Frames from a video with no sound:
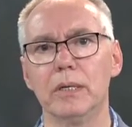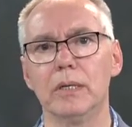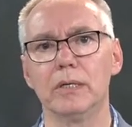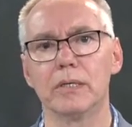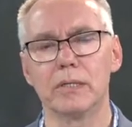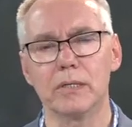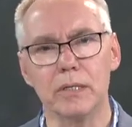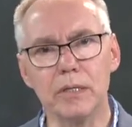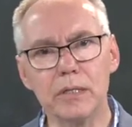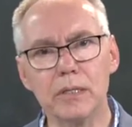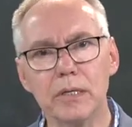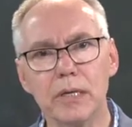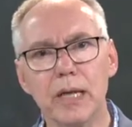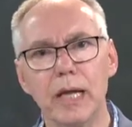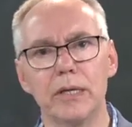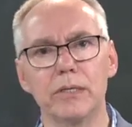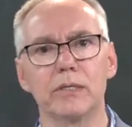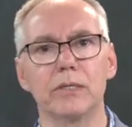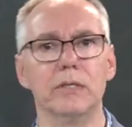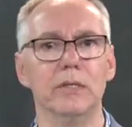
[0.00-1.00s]
sins
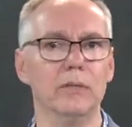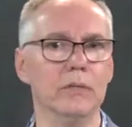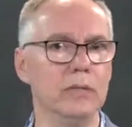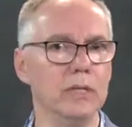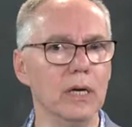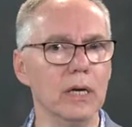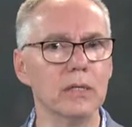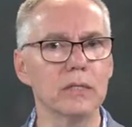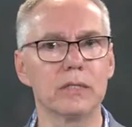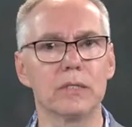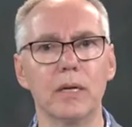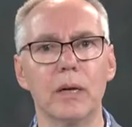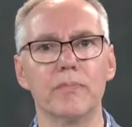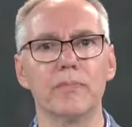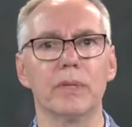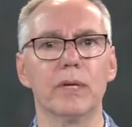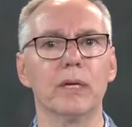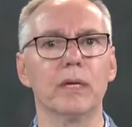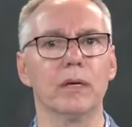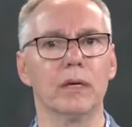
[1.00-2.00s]
against you, does
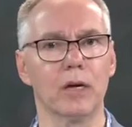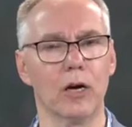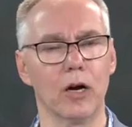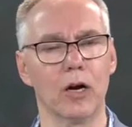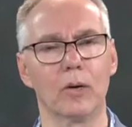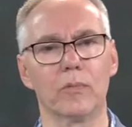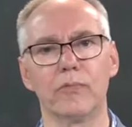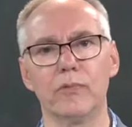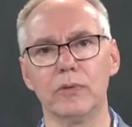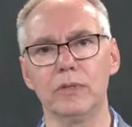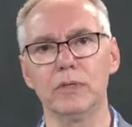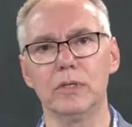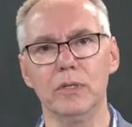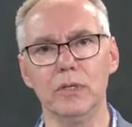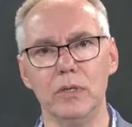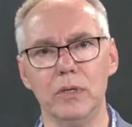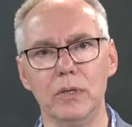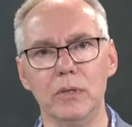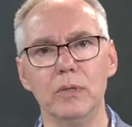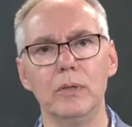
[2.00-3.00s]
something harmful to
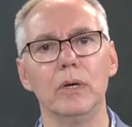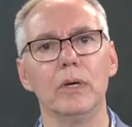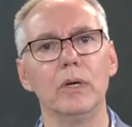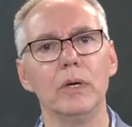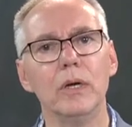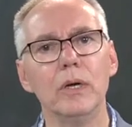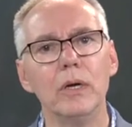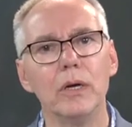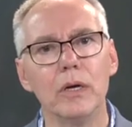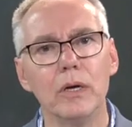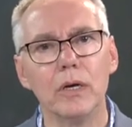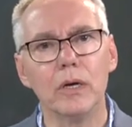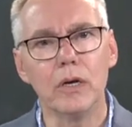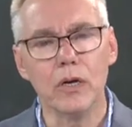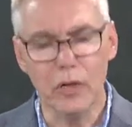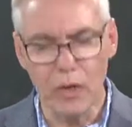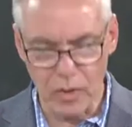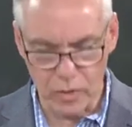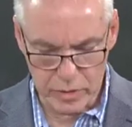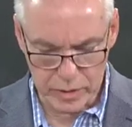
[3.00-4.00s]
you,
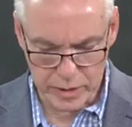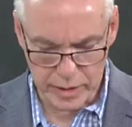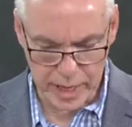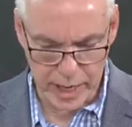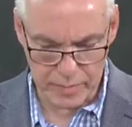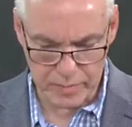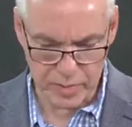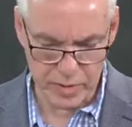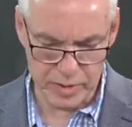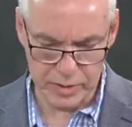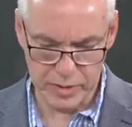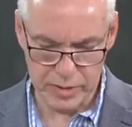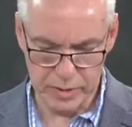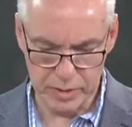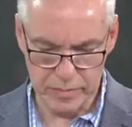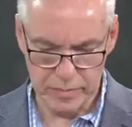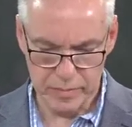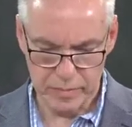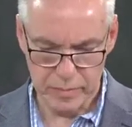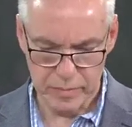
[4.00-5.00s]
go to that
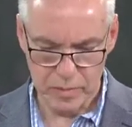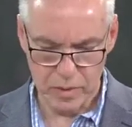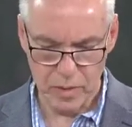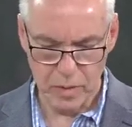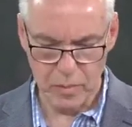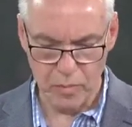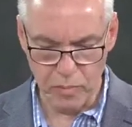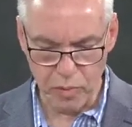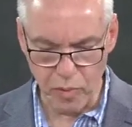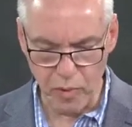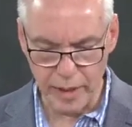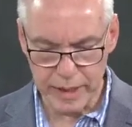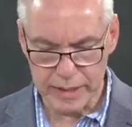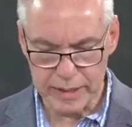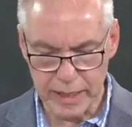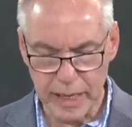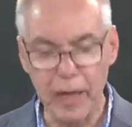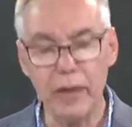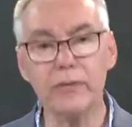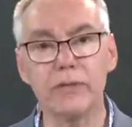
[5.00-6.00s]
person,
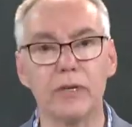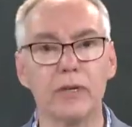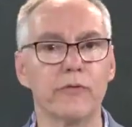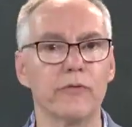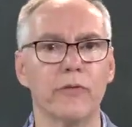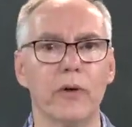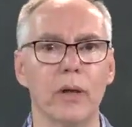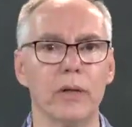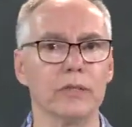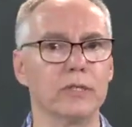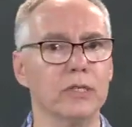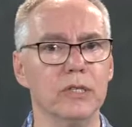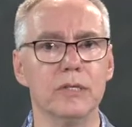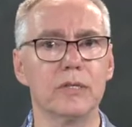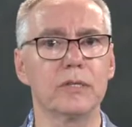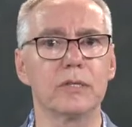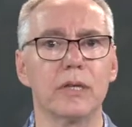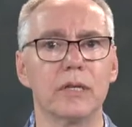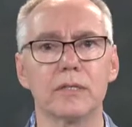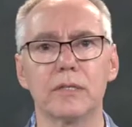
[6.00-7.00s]
point out their fault.
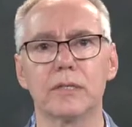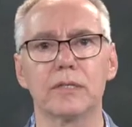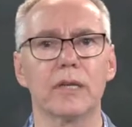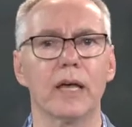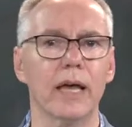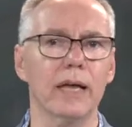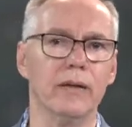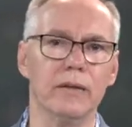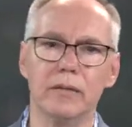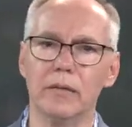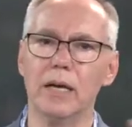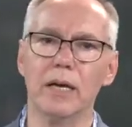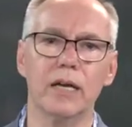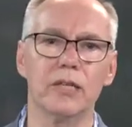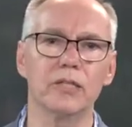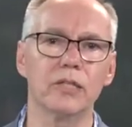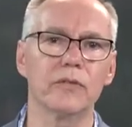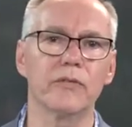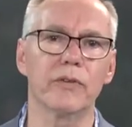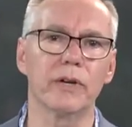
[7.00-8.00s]
Jesus doesn't say,
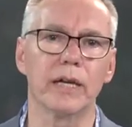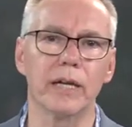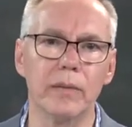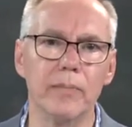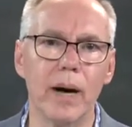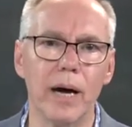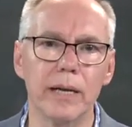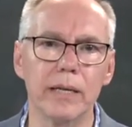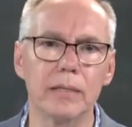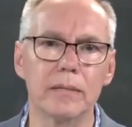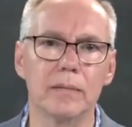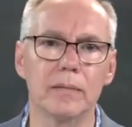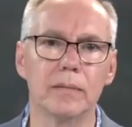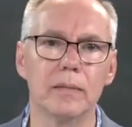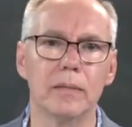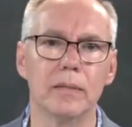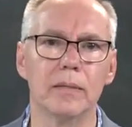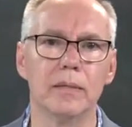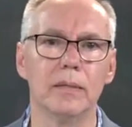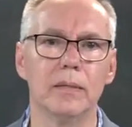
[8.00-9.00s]
just forget about it.
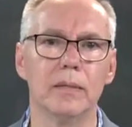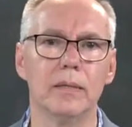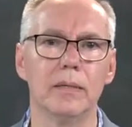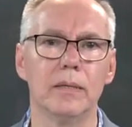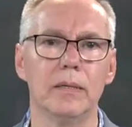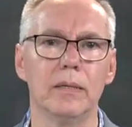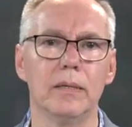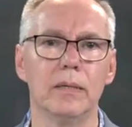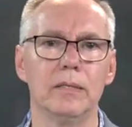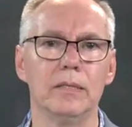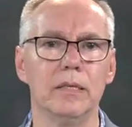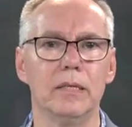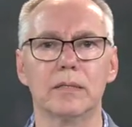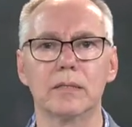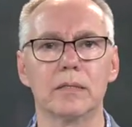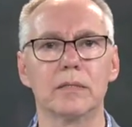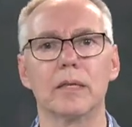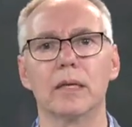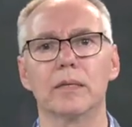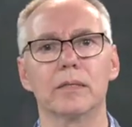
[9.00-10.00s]

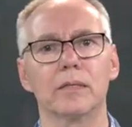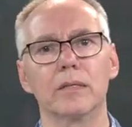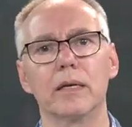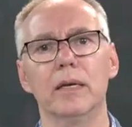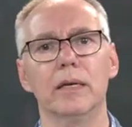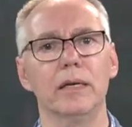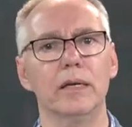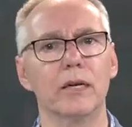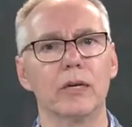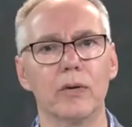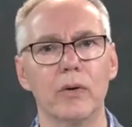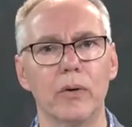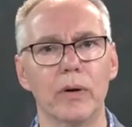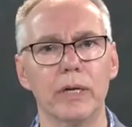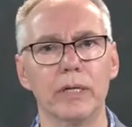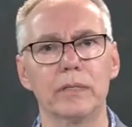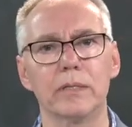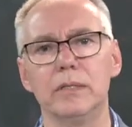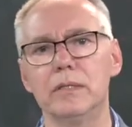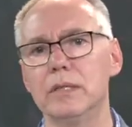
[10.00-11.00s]
Jesus doesn't say, ignore
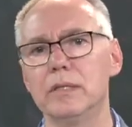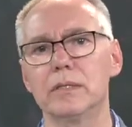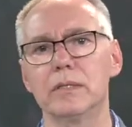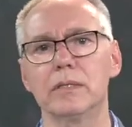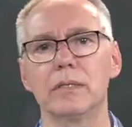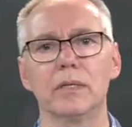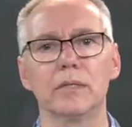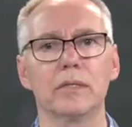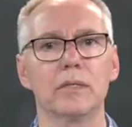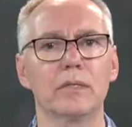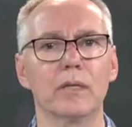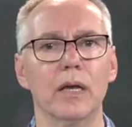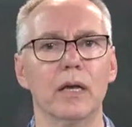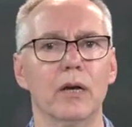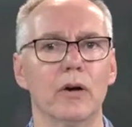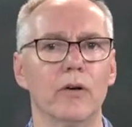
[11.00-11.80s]
it. Jesus doesn't say,